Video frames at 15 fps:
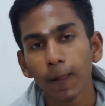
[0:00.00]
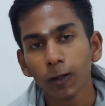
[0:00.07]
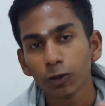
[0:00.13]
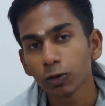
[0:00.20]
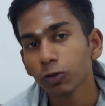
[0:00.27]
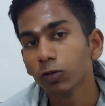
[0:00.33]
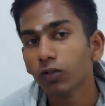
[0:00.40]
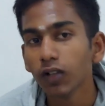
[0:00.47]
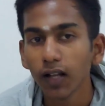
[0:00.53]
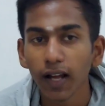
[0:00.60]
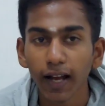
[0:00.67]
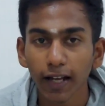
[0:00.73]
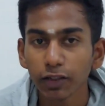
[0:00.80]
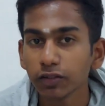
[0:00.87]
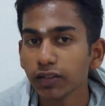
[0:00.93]

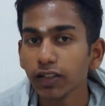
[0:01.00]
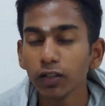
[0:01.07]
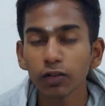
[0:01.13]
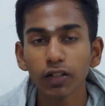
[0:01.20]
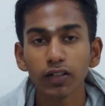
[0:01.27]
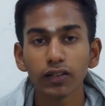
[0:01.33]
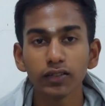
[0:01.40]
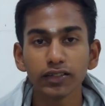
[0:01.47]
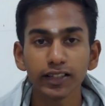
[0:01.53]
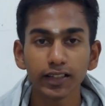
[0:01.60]
So as you see, you can